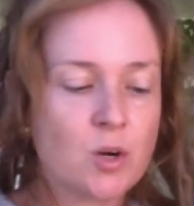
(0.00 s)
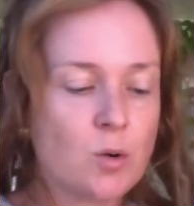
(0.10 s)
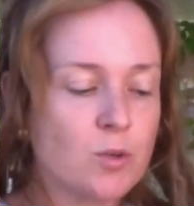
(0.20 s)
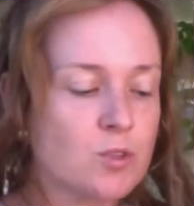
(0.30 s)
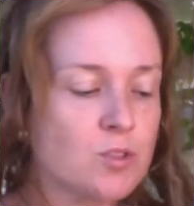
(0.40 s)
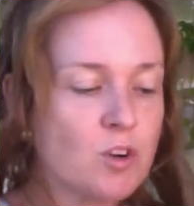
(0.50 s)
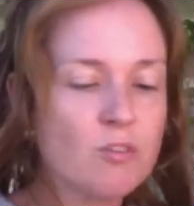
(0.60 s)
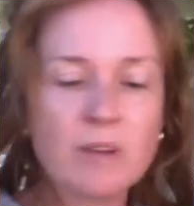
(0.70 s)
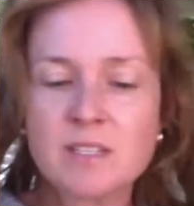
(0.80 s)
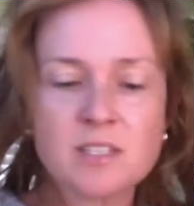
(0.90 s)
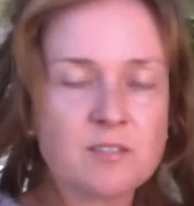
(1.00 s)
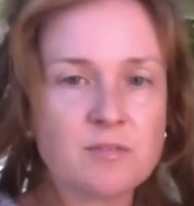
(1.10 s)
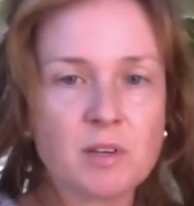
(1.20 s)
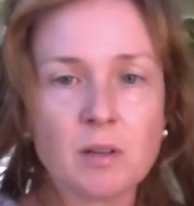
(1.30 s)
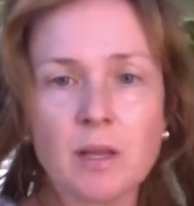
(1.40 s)
there's no reason to
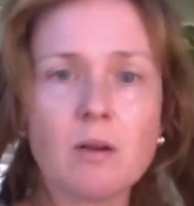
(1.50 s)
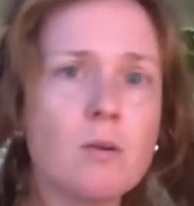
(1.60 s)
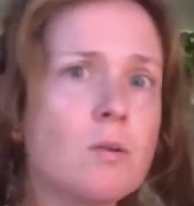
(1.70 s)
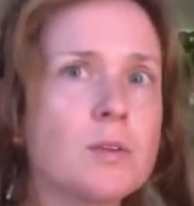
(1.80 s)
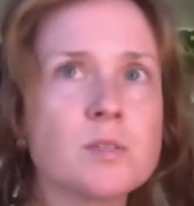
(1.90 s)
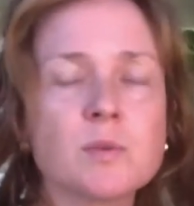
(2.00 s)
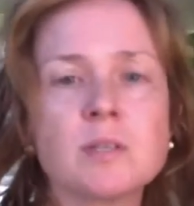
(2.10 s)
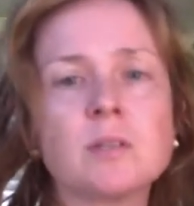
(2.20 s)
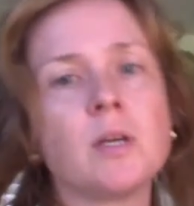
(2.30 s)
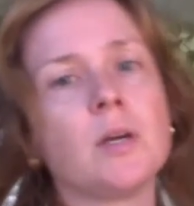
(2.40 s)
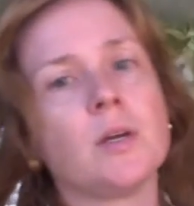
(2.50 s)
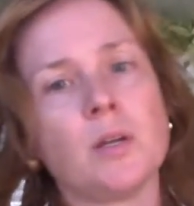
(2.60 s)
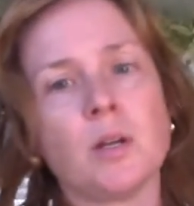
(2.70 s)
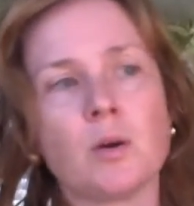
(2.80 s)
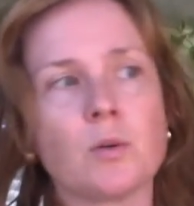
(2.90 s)
feel like, oh, this one, you
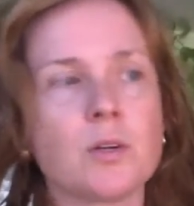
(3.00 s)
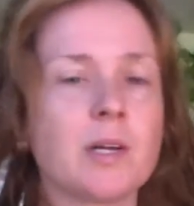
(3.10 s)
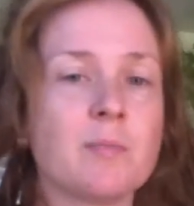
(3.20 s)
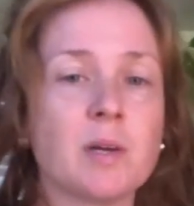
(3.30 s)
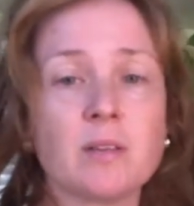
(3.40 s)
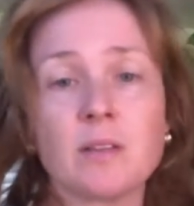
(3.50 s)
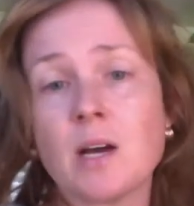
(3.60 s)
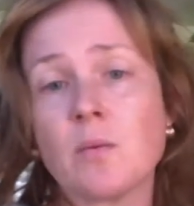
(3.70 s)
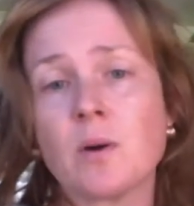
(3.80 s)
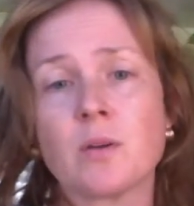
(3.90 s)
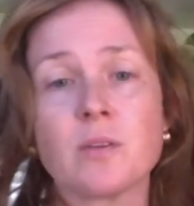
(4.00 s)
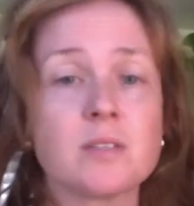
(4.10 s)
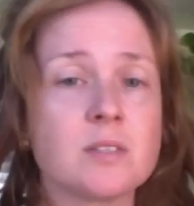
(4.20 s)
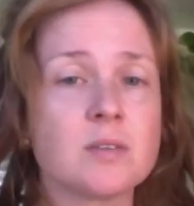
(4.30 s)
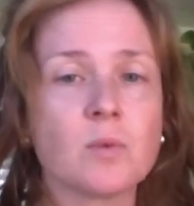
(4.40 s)
know, turned out better than that one, or this
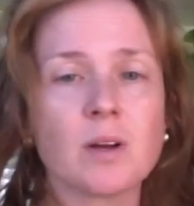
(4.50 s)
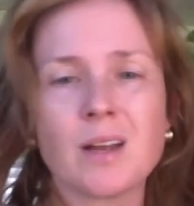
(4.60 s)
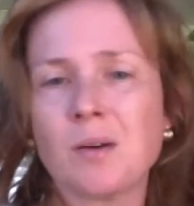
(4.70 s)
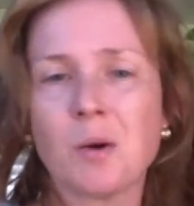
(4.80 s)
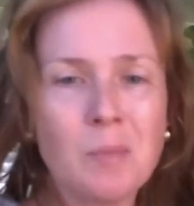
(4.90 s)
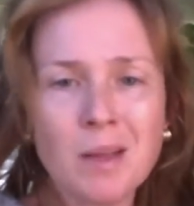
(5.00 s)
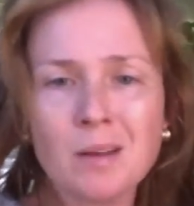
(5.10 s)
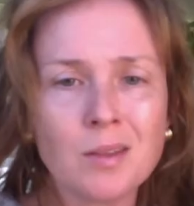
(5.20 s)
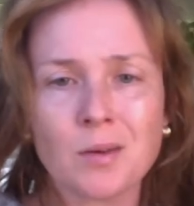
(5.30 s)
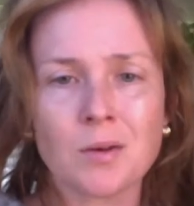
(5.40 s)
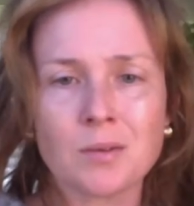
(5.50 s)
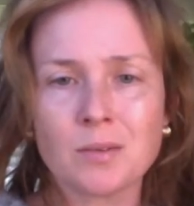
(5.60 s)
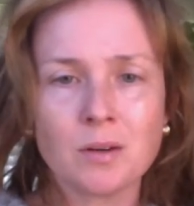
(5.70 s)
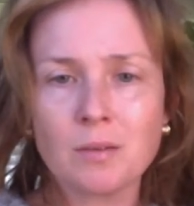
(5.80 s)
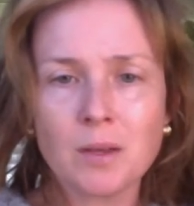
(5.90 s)
didn't work out. Go make another, you
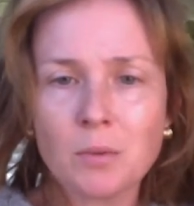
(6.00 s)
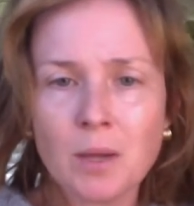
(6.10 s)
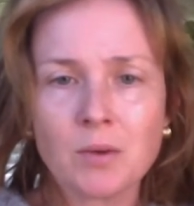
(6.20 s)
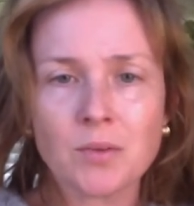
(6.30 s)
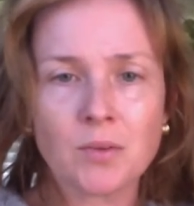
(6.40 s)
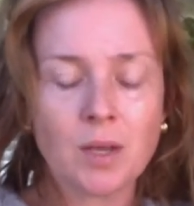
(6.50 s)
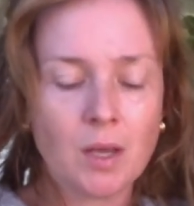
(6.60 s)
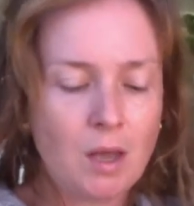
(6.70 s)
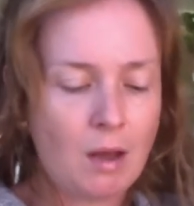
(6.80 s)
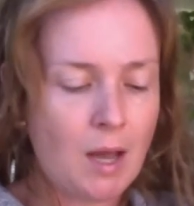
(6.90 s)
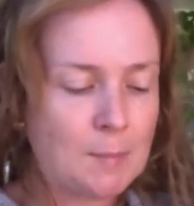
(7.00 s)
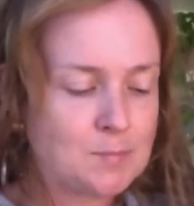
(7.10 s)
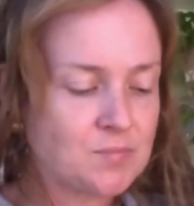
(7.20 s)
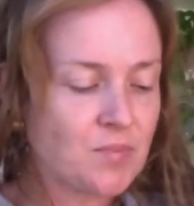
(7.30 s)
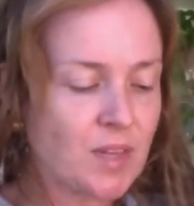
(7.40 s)
know, like who cares?
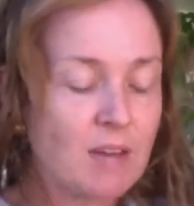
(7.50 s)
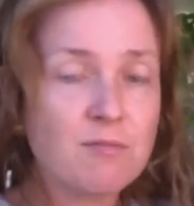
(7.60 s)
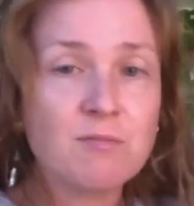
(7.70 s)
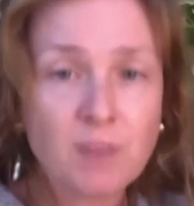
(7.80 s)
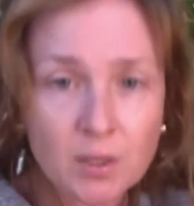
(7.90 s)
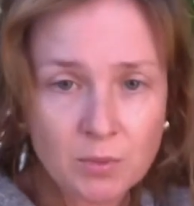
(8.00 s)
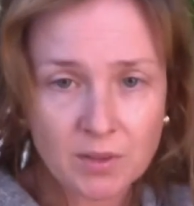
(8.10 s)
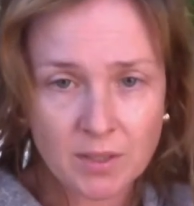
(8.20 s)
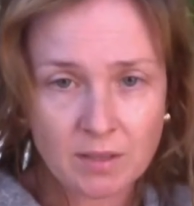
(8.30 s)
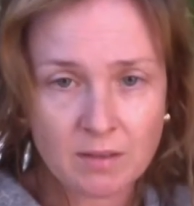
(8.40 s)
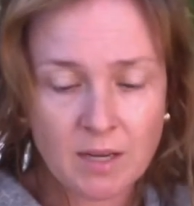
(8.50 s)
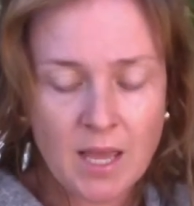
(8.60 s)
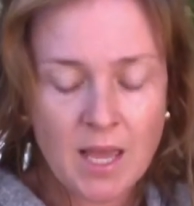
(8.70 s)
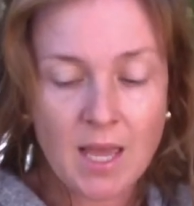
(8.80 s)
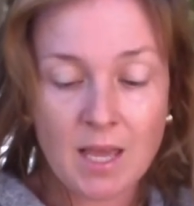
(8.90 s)
Have fun with it.
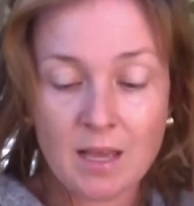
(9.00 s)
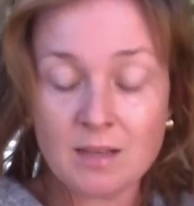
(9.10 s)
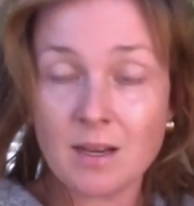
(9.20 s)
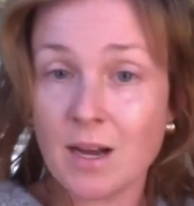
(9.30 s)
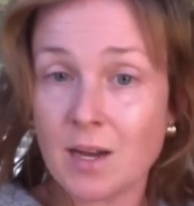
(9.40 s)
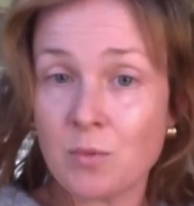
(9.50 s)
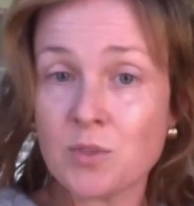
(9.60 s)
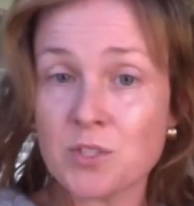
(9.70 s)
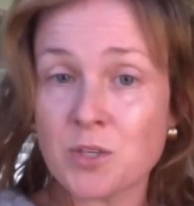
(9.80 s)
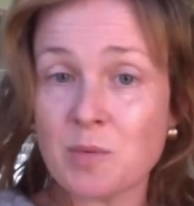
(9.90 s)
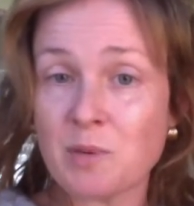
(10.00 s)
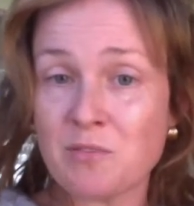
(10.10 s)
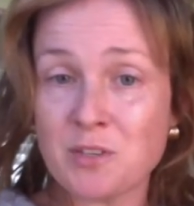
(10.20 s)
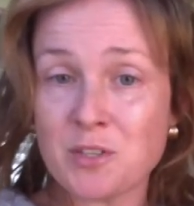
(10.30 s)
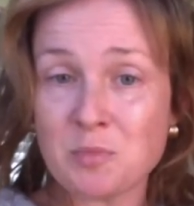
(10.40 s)
And I will show you my
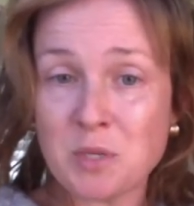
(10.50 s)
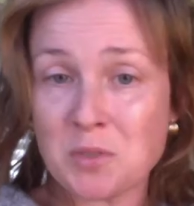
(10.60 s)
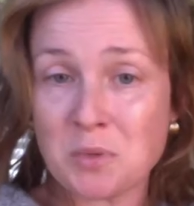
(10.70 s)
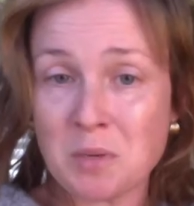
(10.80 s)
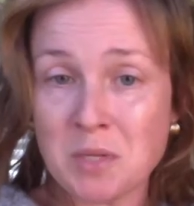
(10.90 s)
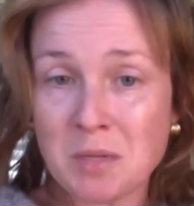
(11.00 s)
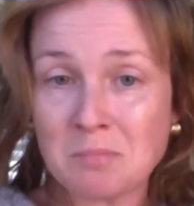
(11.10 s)
finished piece when I'm done.